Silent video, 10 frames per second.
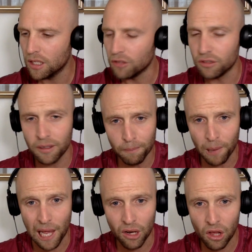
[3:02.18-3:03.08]
who didn't
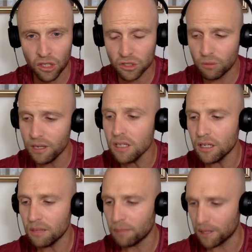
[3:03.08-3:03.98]
play last
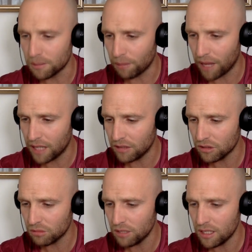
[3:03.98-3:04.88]
week, but he's playing
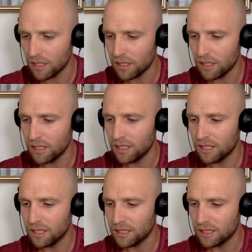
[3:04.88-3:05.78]
this week.
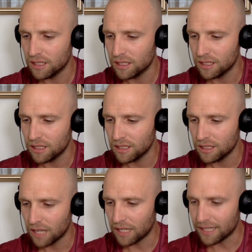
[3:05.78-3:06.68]

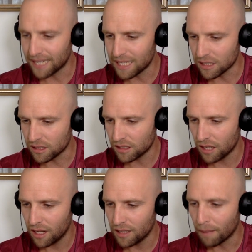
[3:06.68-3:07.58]
And it is
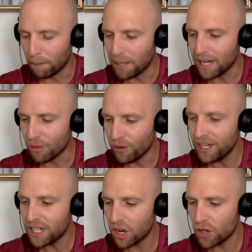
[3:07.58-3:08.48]
the big
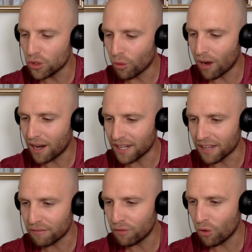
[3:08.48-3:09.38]
Rico
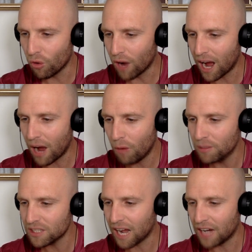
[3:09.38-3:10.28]
Ioane for
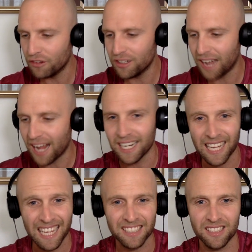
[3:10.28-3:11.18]
almost 100K
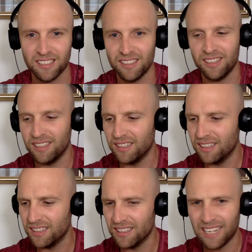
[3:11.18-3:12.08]
less.
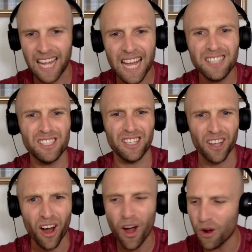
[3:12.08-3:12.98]
Let's
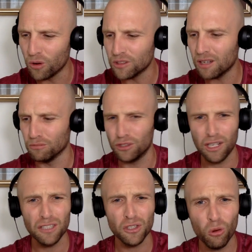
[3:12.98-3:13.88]
go.
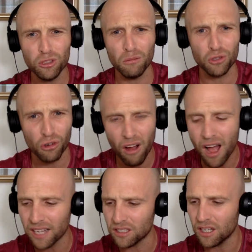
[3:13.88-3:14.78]
Let's score some
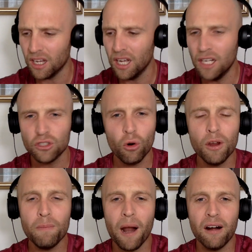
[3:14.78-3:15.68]
tries.
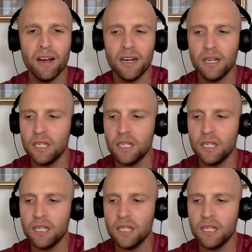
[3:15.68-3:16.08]
Jordy Barrett,